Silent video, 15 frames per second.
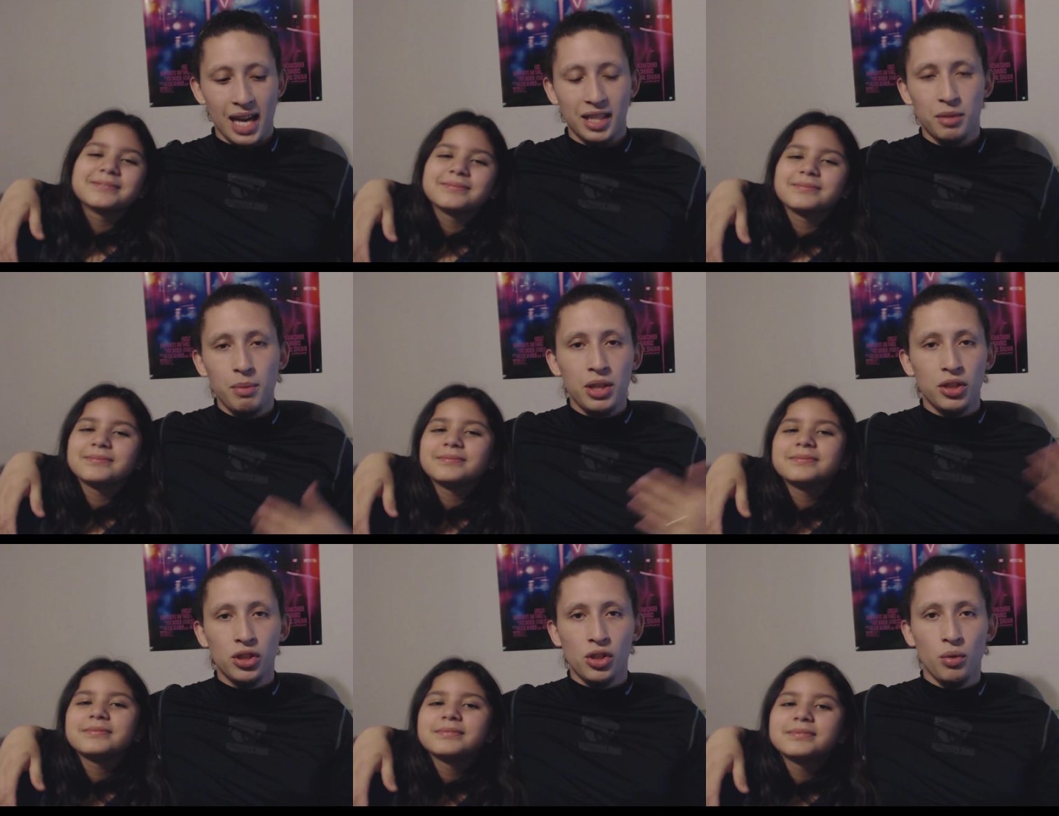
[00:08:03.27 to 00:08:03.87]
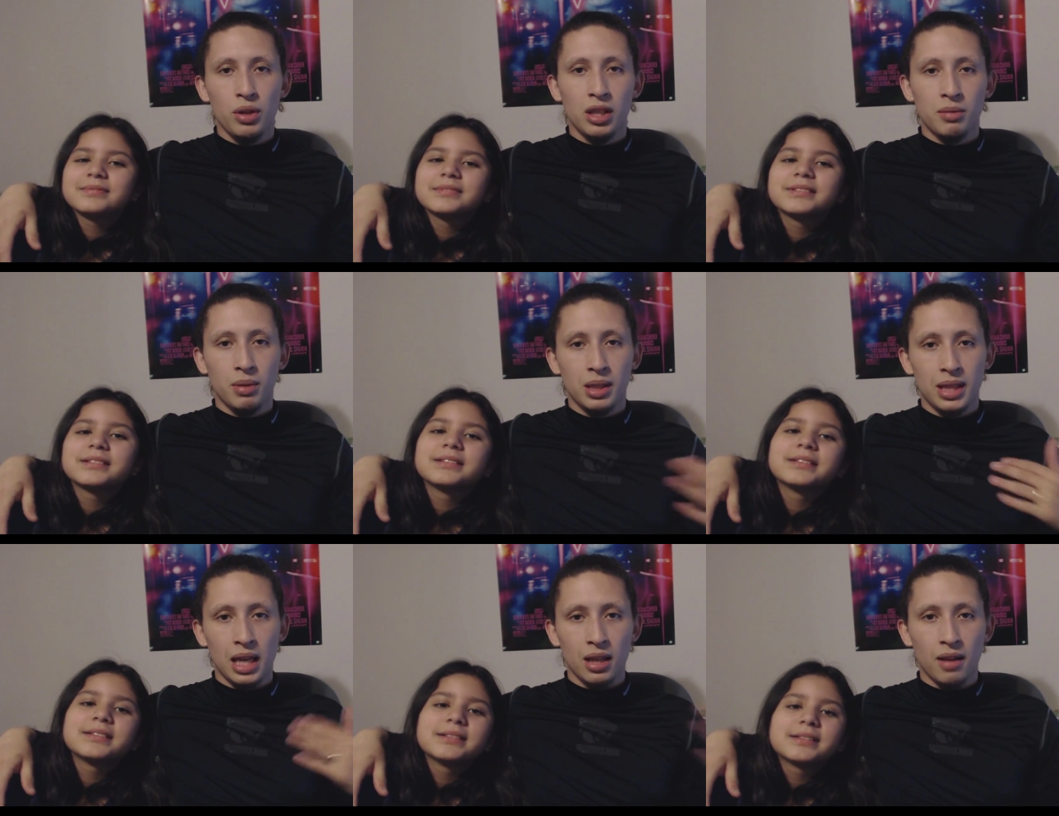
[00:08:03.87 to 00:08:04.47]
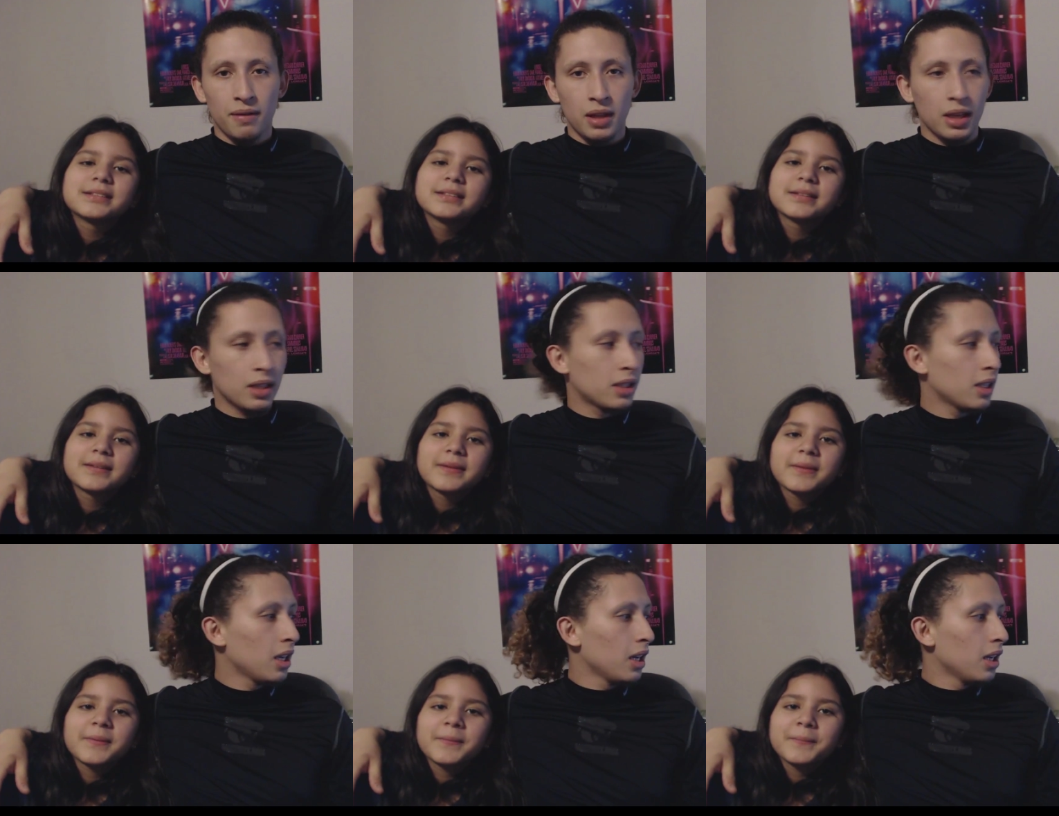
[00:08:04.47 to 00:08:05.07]
Speaker 1: yeah, it's me just doing this because I love
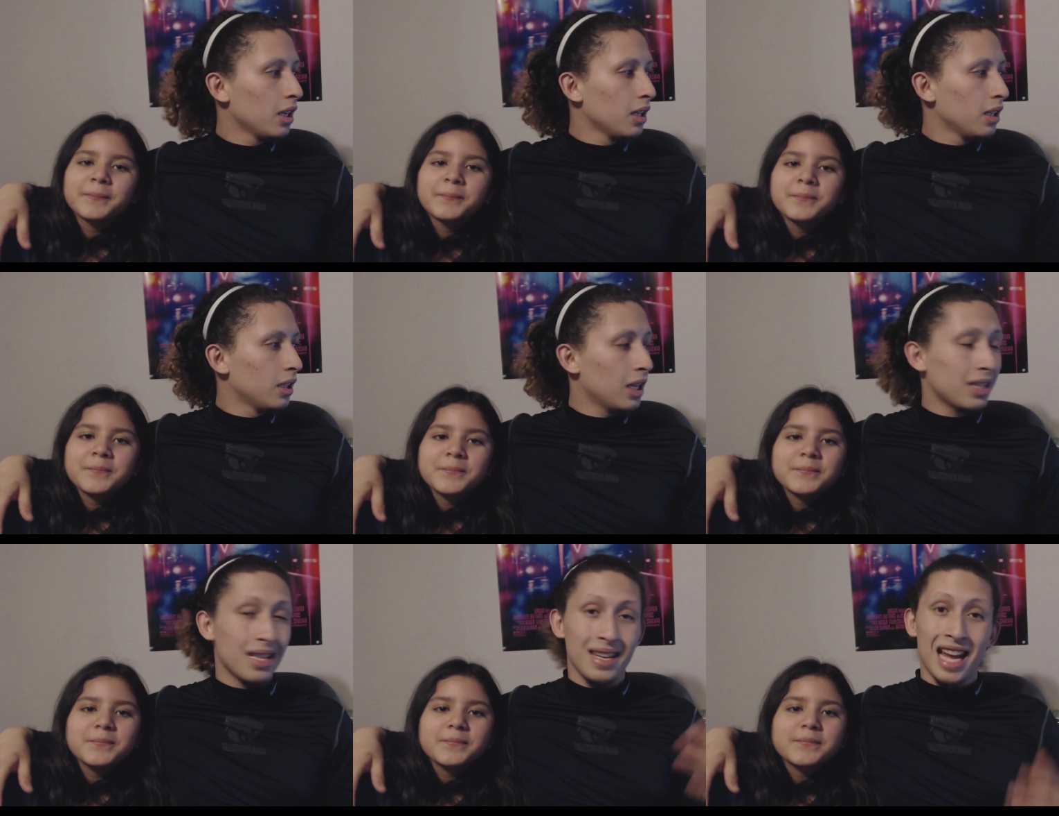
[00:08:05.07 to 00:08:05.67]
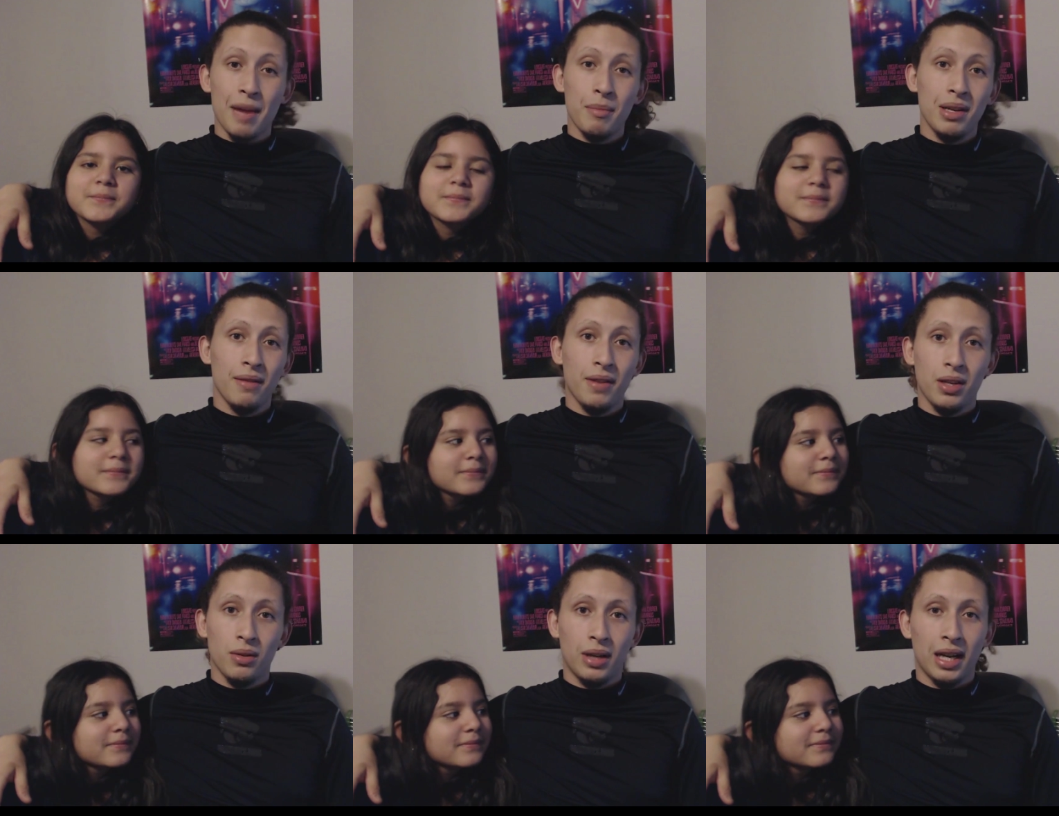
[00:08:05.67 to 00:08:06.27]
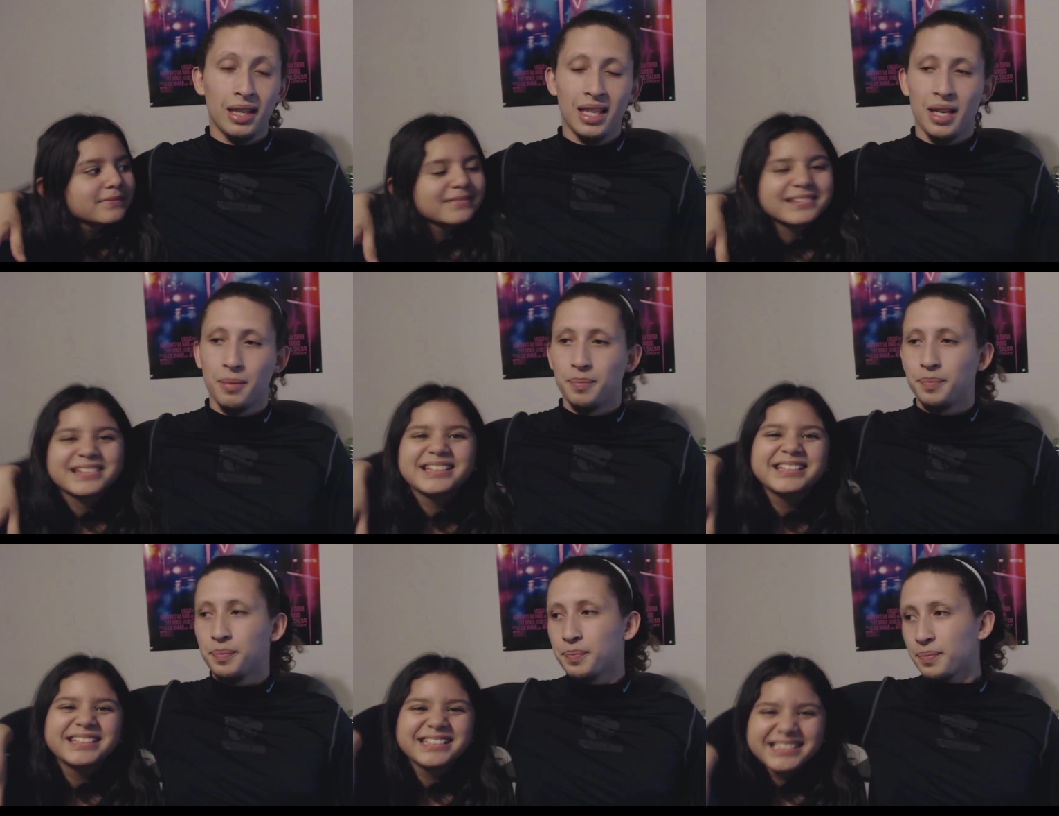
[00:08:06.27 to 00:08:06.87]
this. That's a 9-minute video,
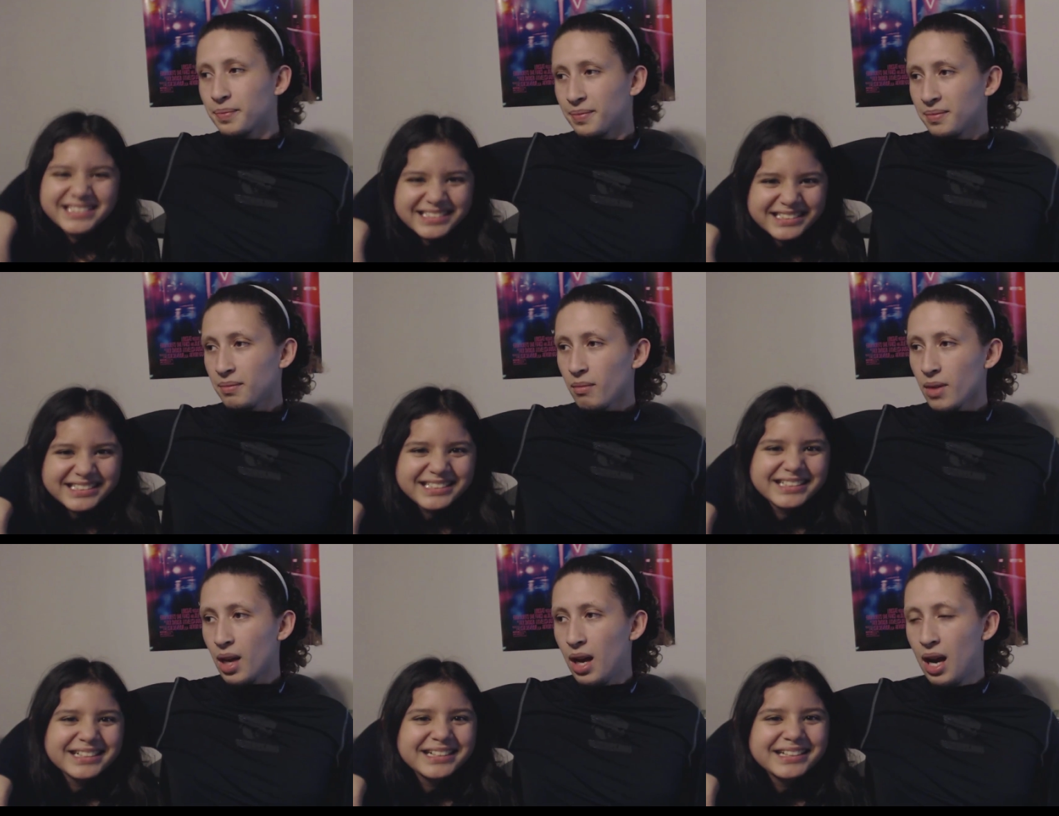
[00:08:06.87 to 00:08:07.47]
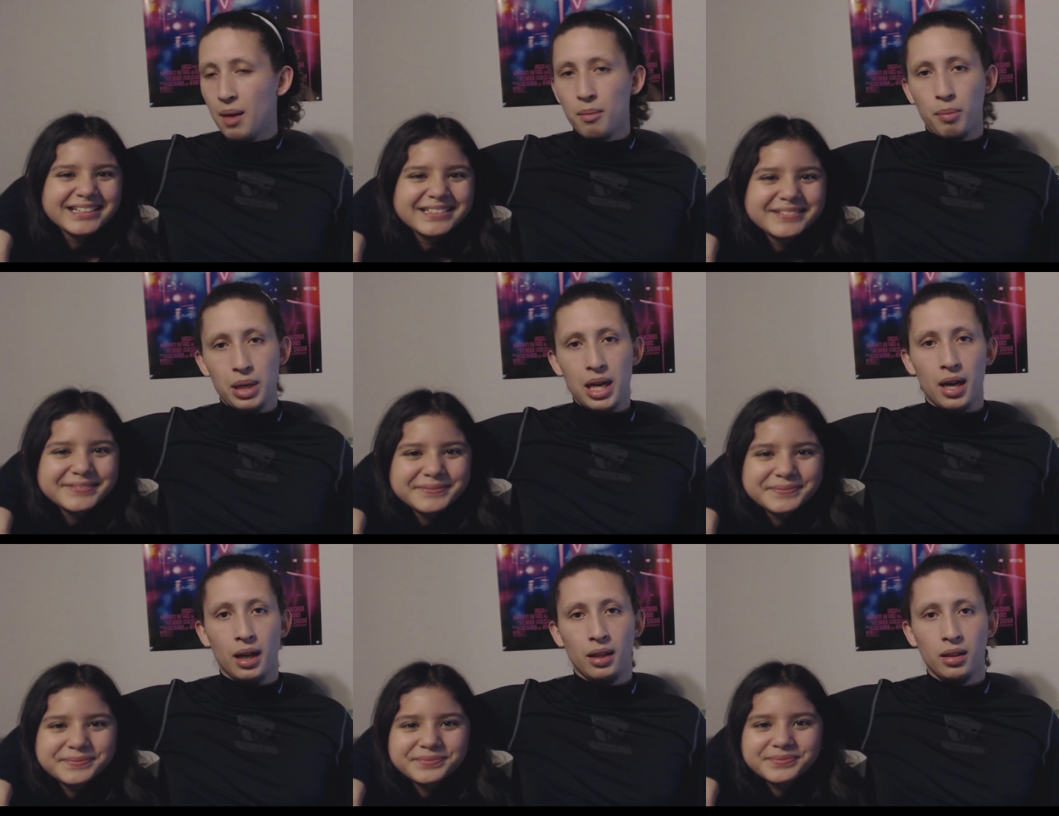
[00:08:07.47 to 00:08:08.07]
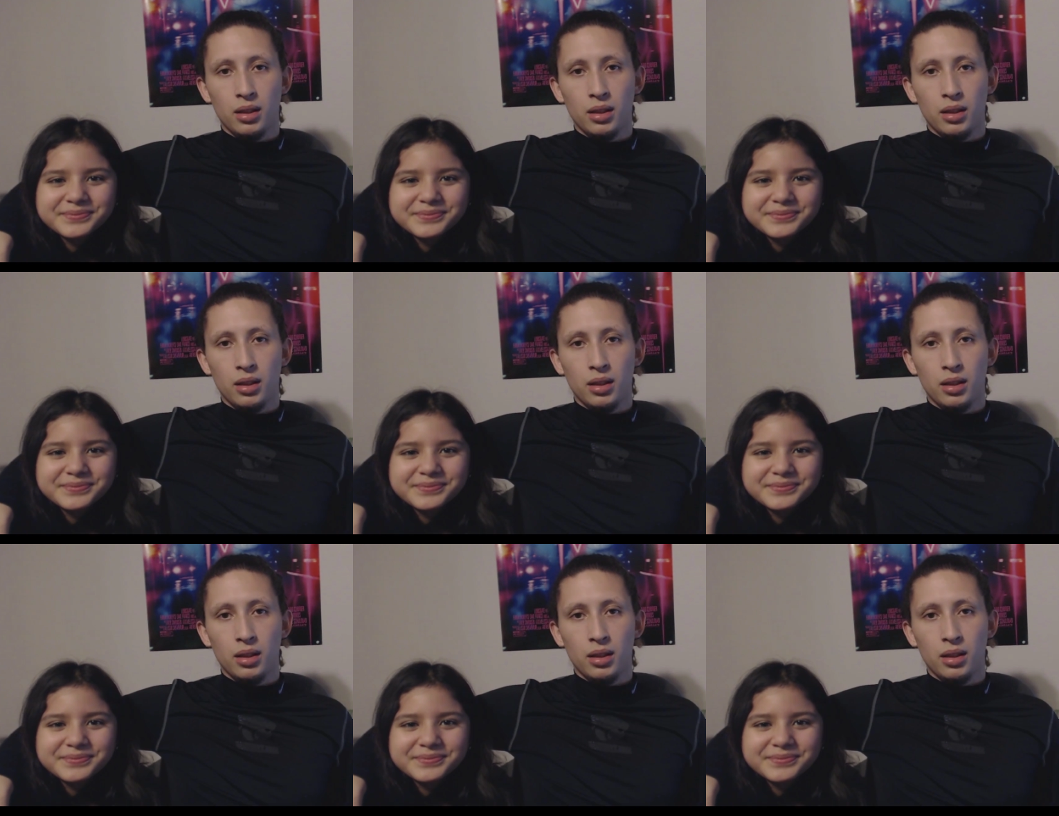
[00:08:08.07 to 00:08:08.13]
goddamn. But yeah,